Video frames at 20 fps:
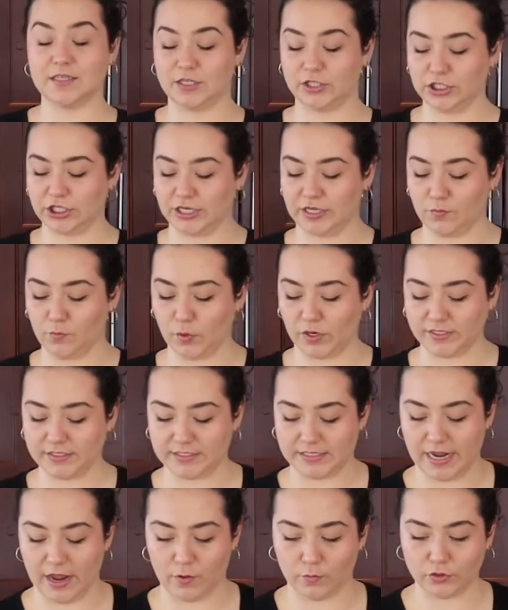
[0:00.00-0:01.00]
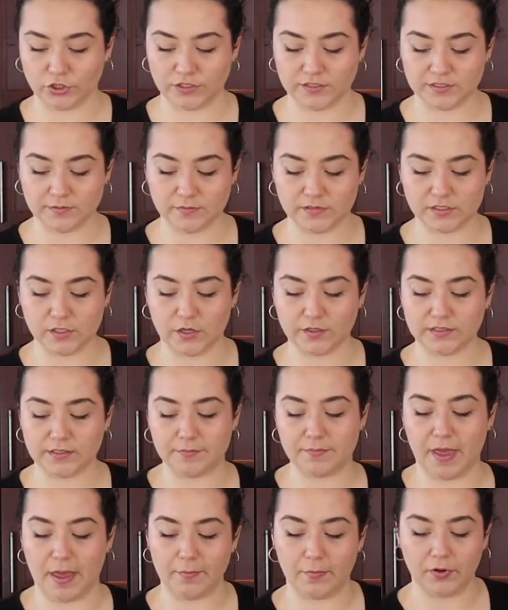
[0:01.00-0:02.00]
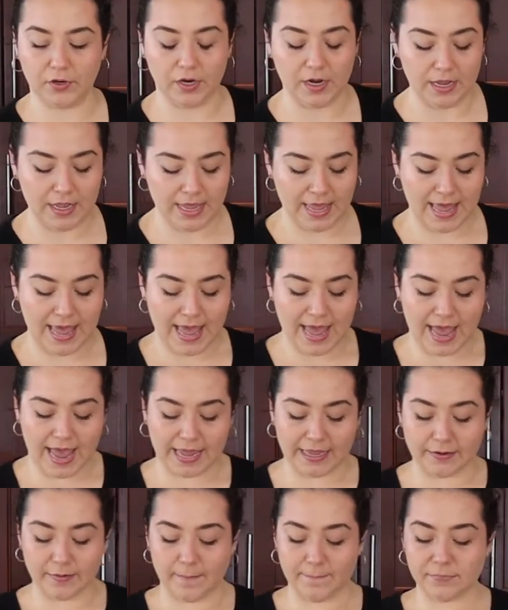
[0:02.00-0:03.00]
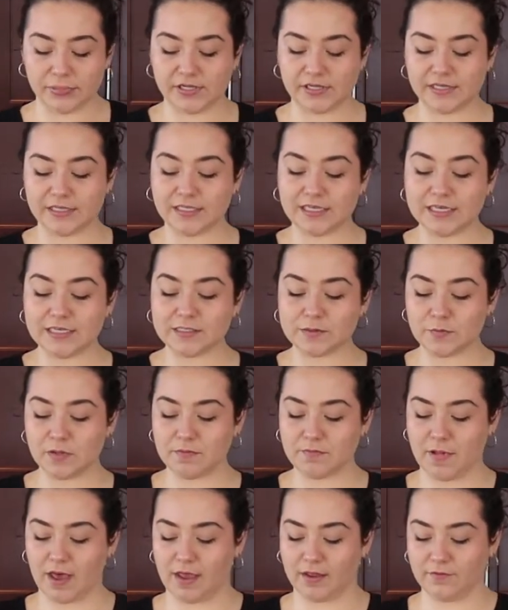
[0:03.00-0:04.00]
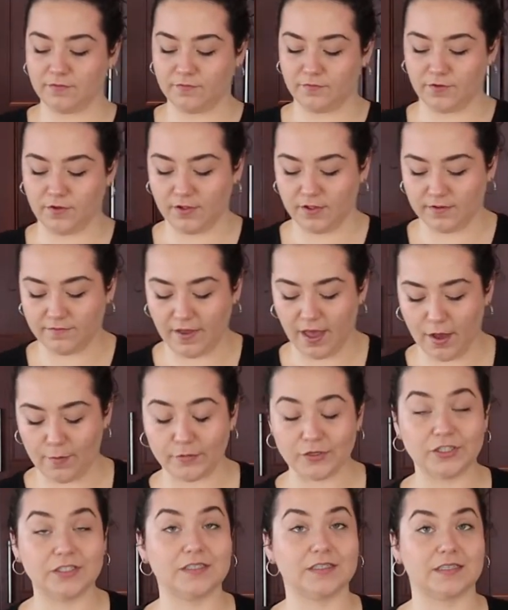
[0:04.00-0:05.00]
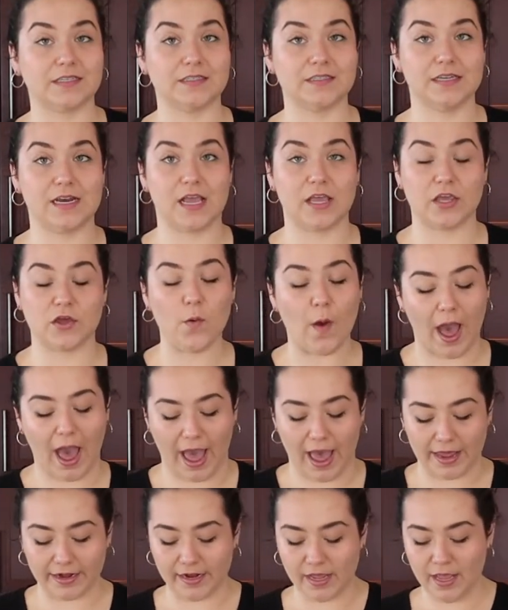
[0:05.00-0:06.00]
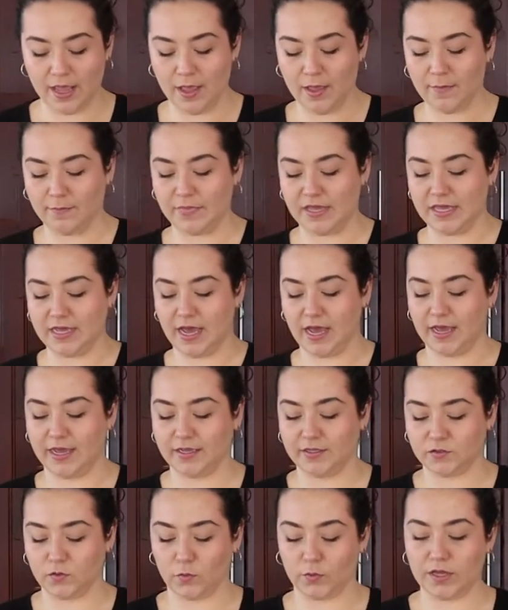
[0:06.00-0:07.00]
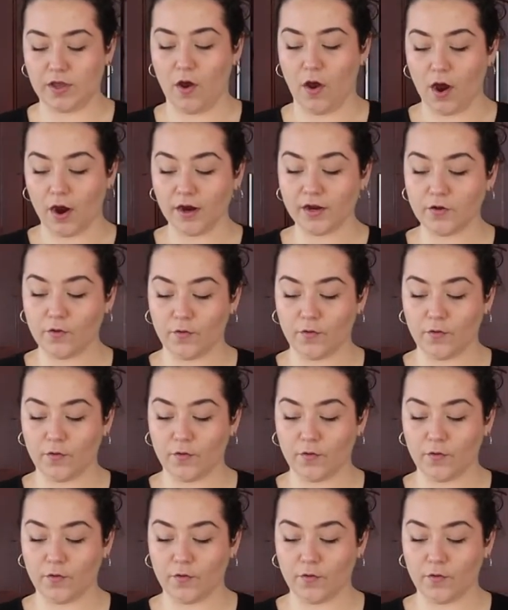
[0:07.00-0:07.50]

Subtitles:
the chicken breast now with just some salt and pepper. And please be mindful of how much seasoning you add, because we are